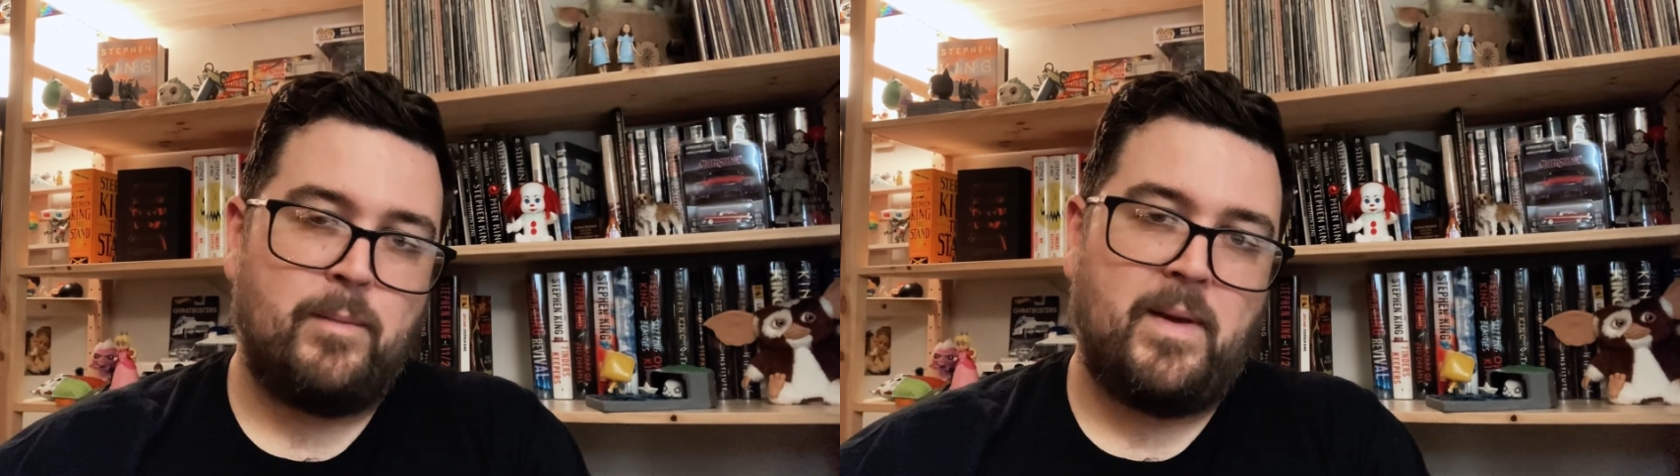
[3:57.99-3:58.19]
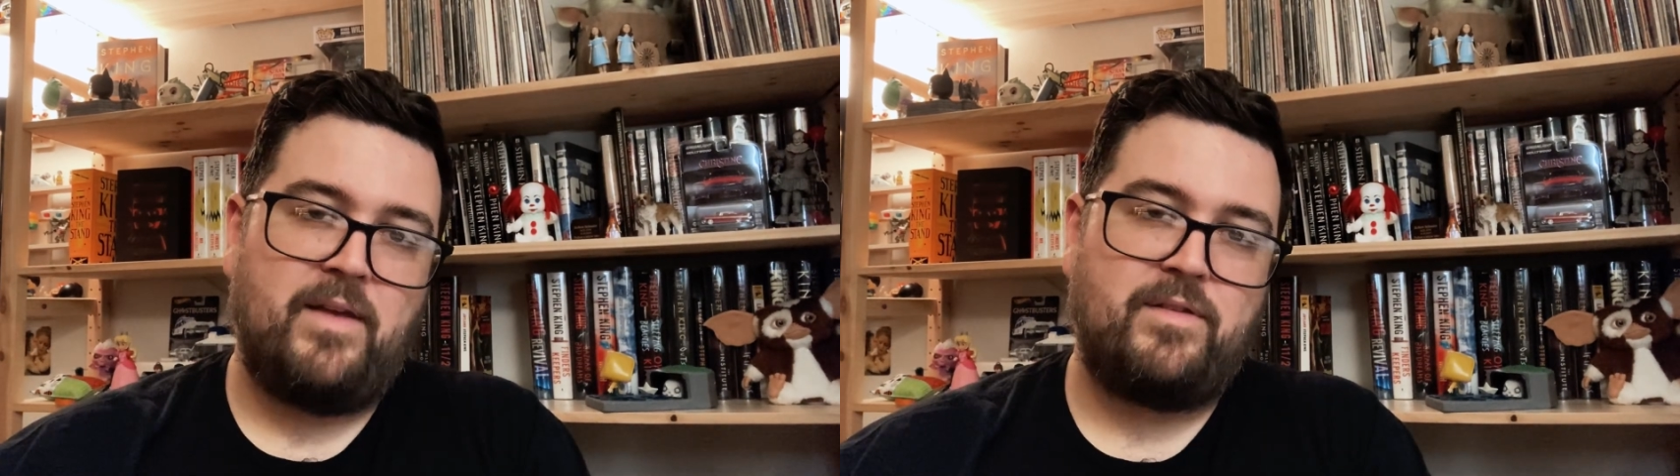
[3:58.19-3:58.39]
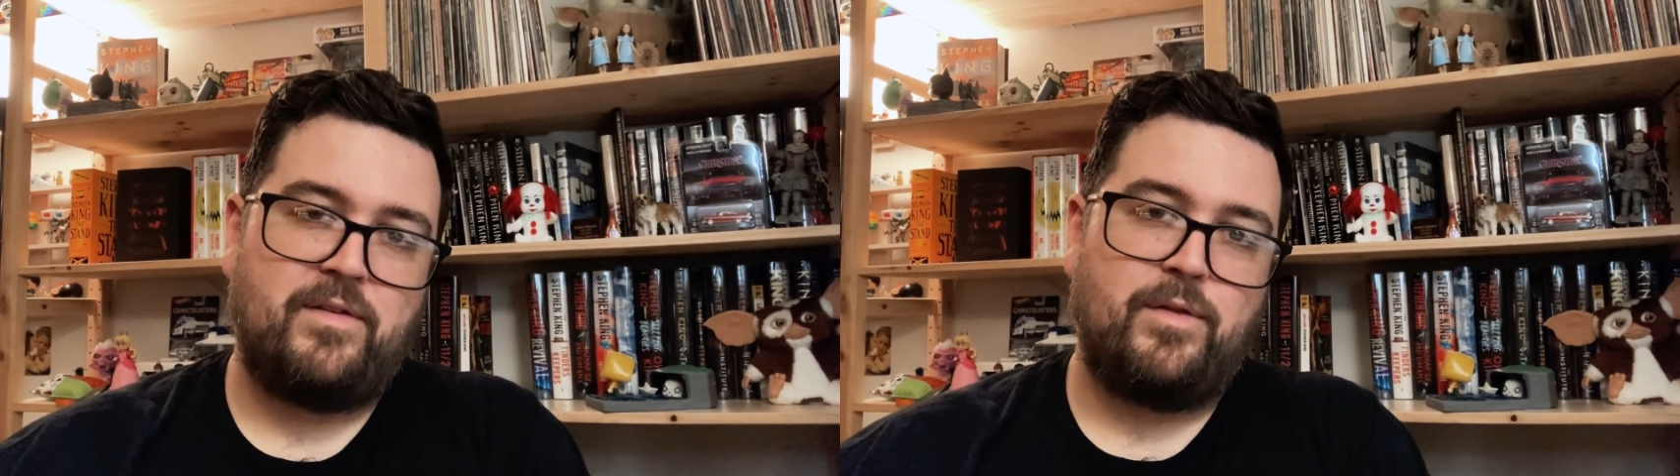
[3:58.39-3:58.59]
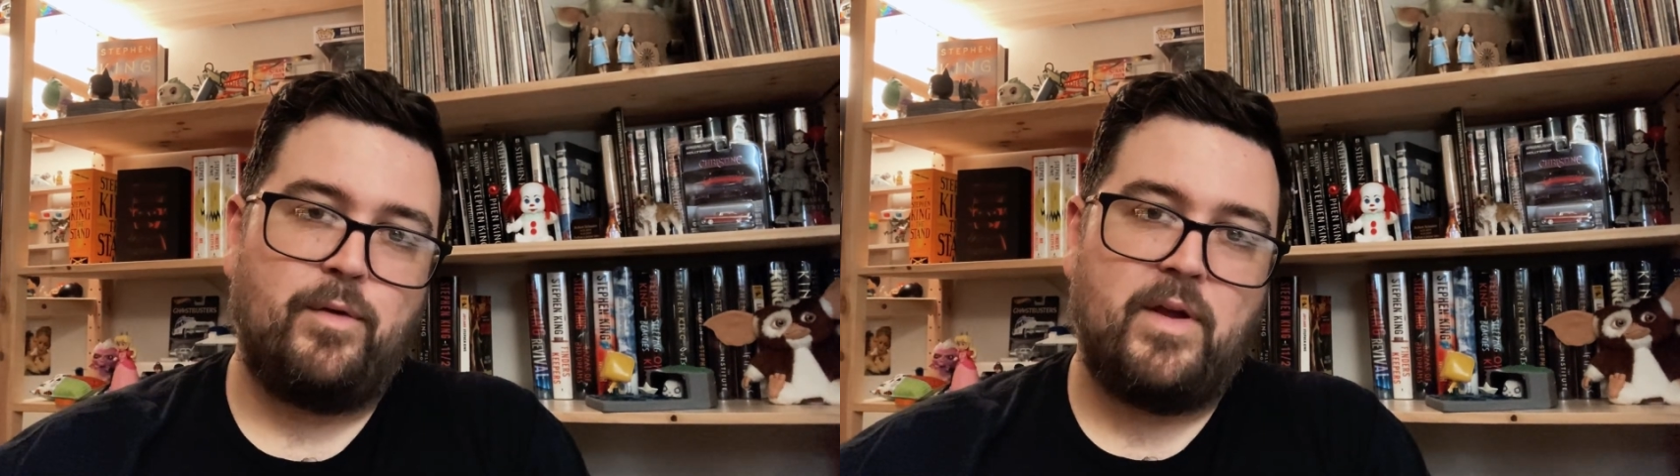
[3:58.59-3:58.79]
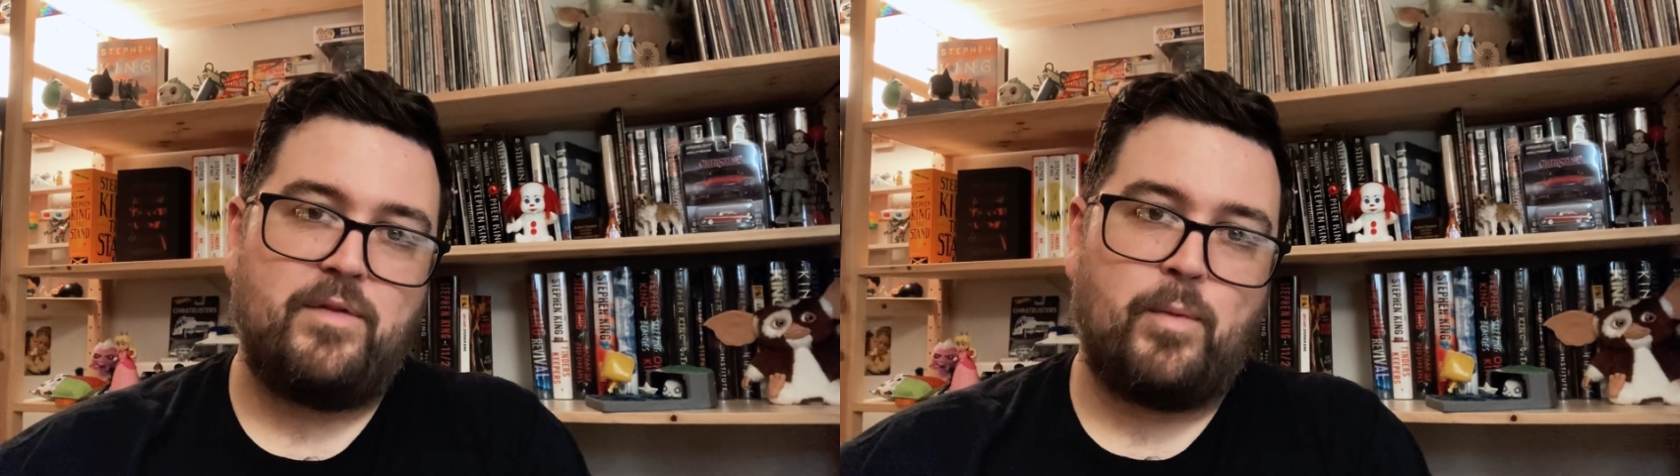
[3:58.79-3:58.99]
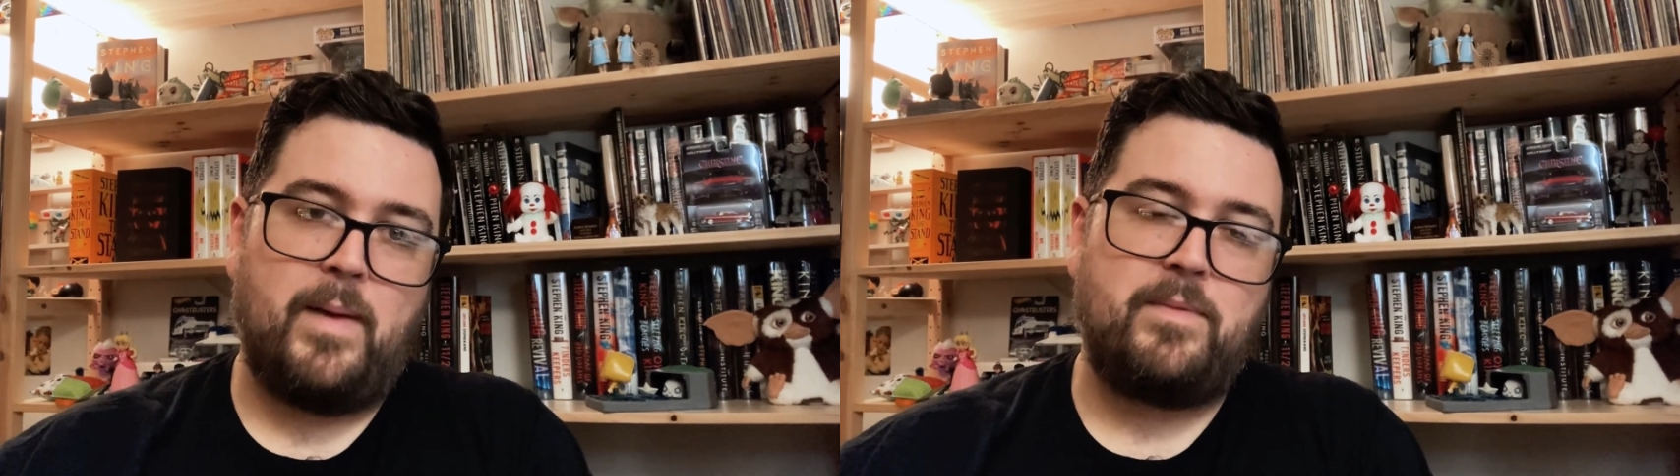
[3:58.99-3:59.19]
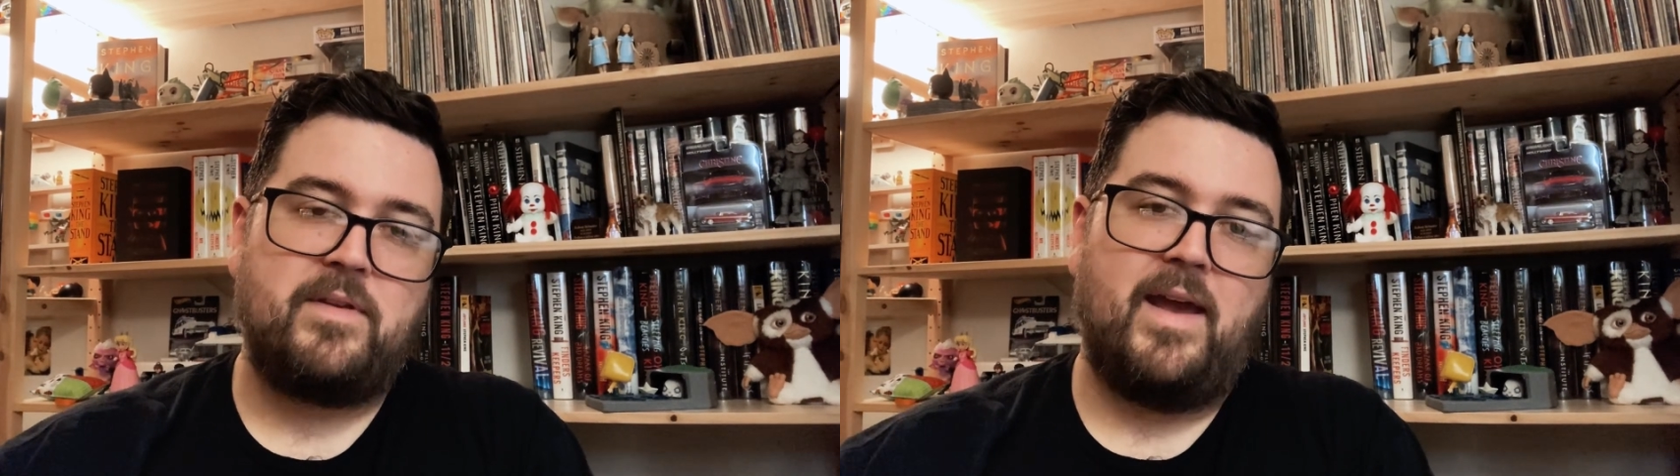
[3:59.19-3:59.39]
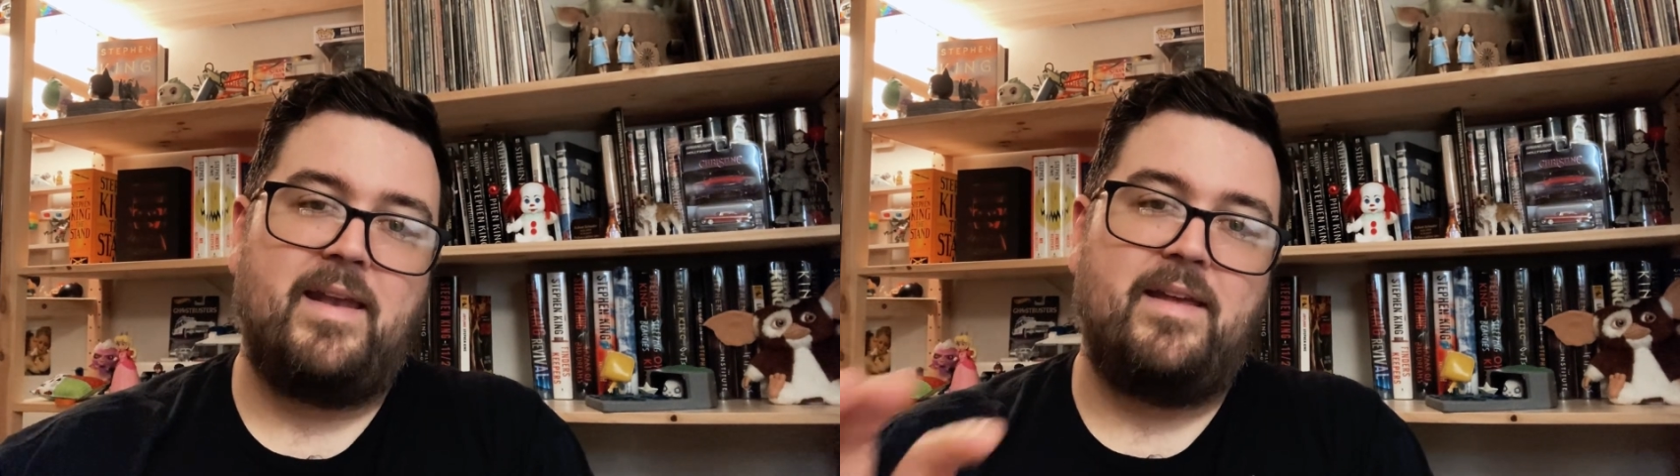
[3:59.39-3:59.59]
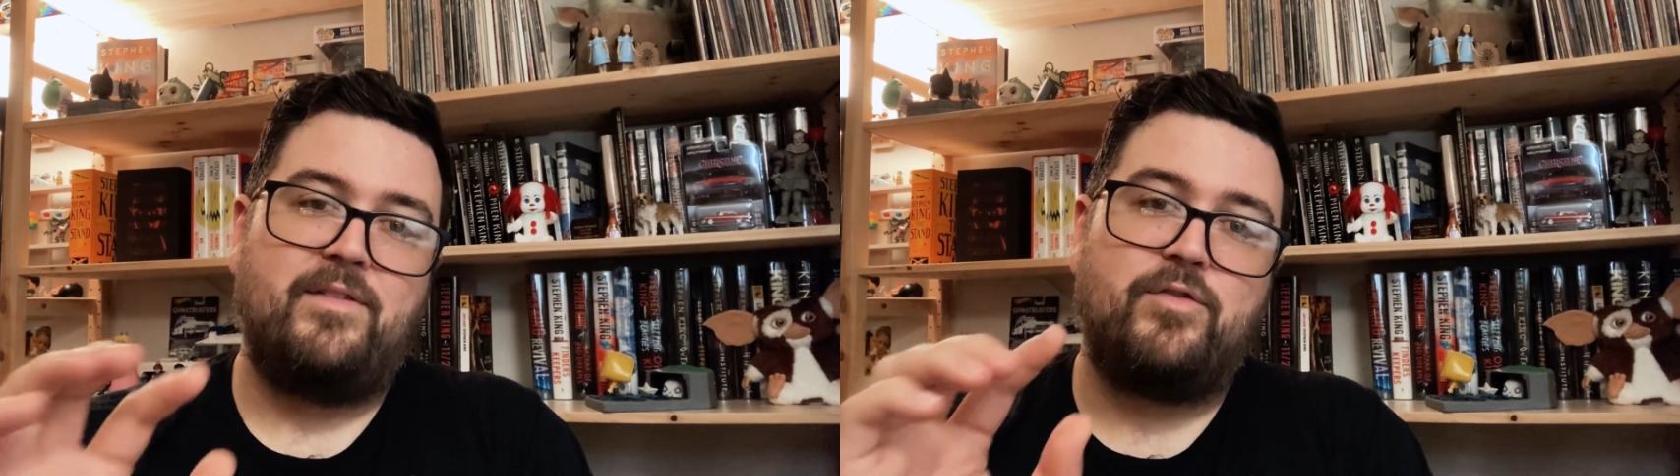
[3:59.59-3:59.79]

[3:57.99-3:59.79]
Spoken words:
basis through his website is